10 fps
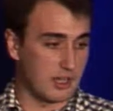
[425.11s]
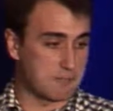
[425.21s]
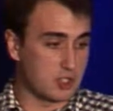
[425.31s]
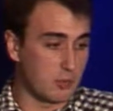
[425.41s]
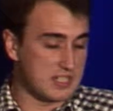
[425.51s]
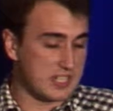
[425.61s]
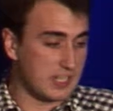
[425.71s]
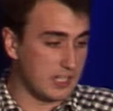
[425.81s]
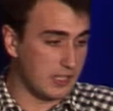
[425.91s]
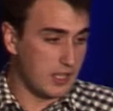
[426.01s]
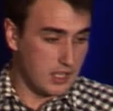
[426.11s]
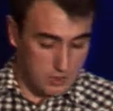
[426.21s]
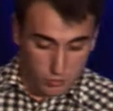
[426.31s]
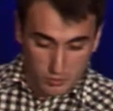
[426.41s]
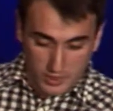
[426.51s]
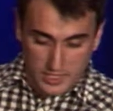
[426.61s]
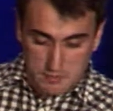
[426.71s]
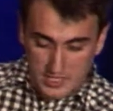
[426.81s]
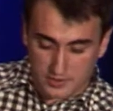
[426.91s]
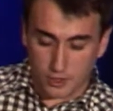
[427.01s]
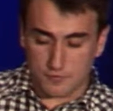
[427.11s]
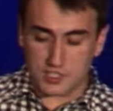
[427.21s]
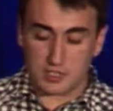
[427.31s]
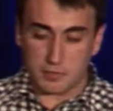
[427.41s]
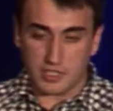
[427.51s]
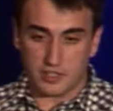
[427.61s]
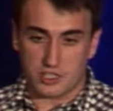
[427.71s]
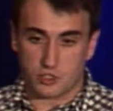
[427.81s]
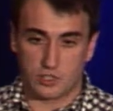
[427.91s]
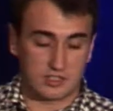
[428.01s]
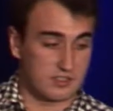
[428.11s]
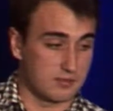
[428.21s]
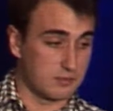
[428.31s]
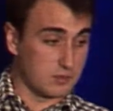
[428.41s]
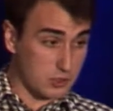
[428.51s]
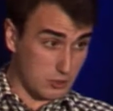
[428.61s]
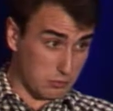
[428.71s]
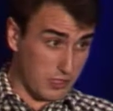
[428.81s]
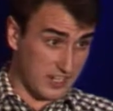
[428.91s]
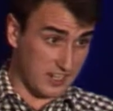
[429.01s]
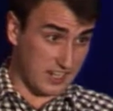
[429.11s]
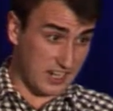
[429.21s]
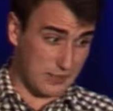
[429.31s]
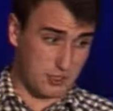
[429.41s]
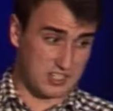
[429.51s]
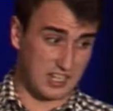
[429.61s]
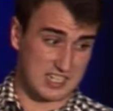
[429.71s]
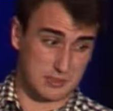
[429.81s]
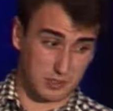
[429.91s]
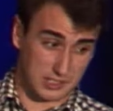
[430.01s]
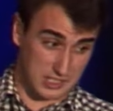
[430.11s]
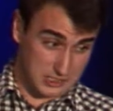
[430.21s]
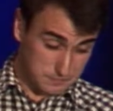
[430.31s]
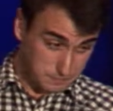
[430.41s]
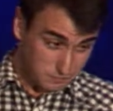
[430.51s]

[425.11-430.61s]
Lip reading: So basically, we want to make the offset bigger so that we can address the last level cache,